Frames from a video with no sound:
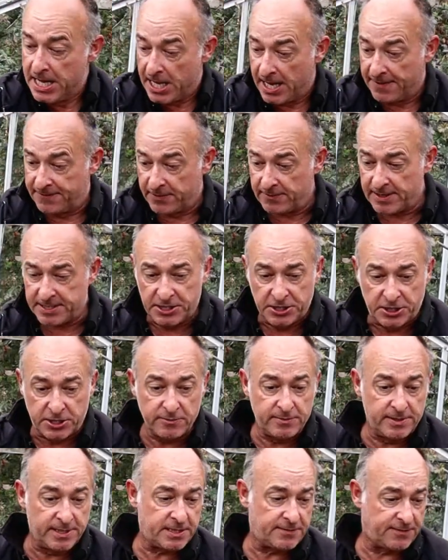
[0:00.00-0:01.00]
If you're actually
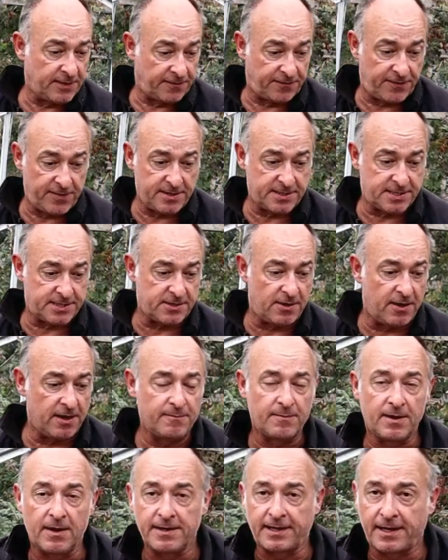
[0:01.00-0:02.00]
doing this for the first
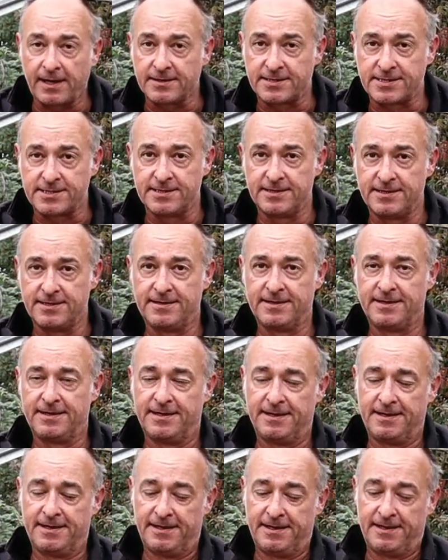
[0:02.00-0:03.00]
time like us,
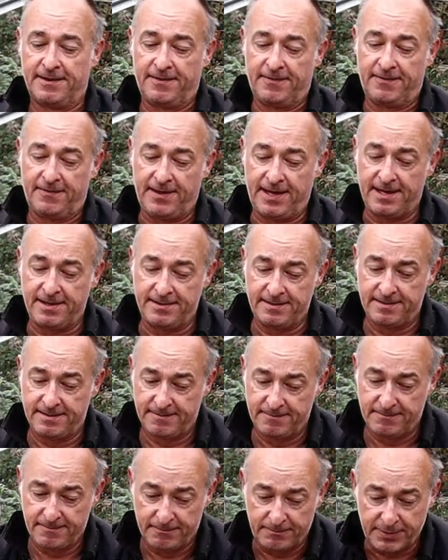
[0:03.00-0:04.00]
then
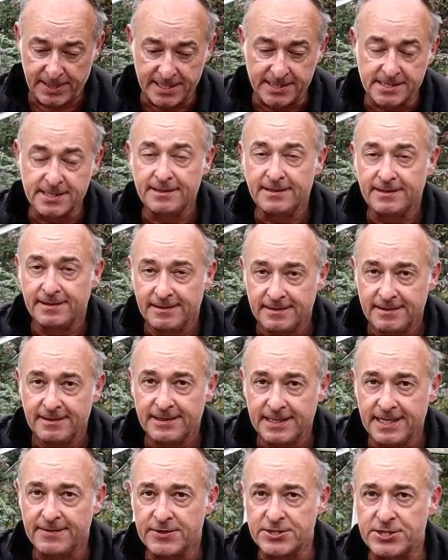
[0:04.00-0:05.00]
please
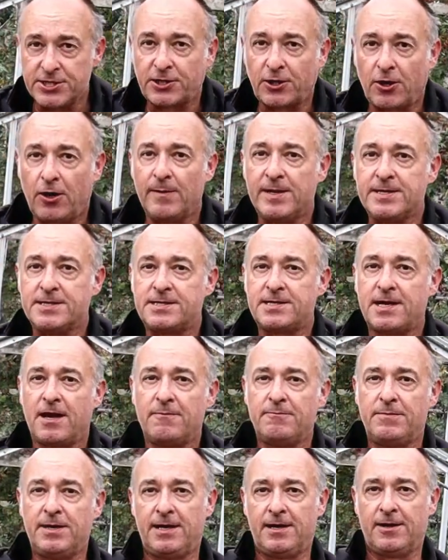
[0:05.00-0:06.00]
leave us your comments
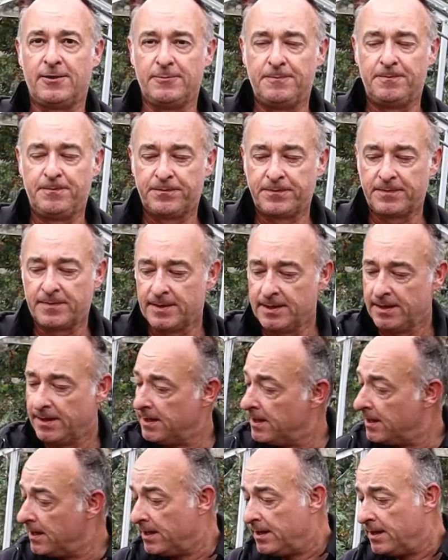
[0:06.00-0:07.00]
down below.
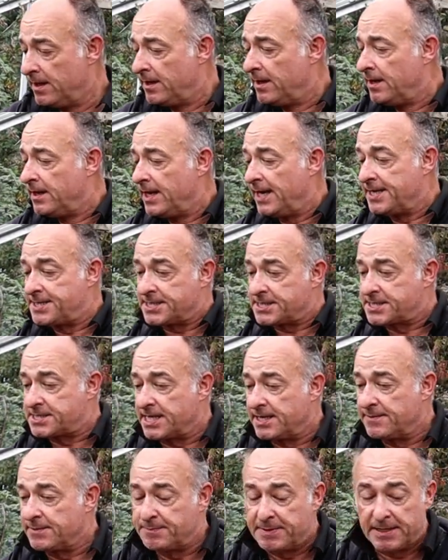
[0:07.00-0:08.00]
It just
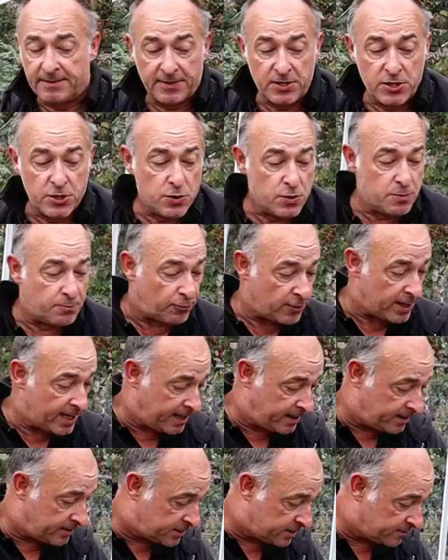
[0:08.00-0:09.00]
seemed a bit of a
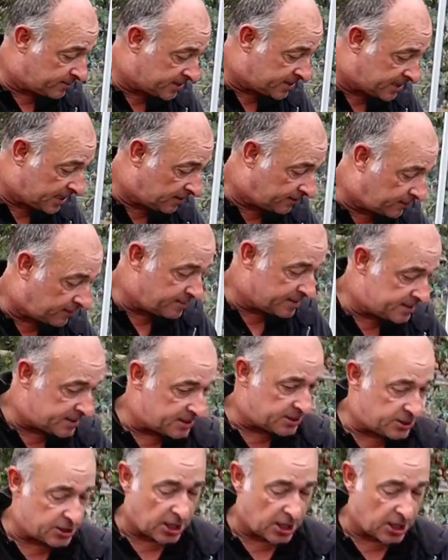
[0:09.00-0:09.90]
no-brainer to myself and Mrs.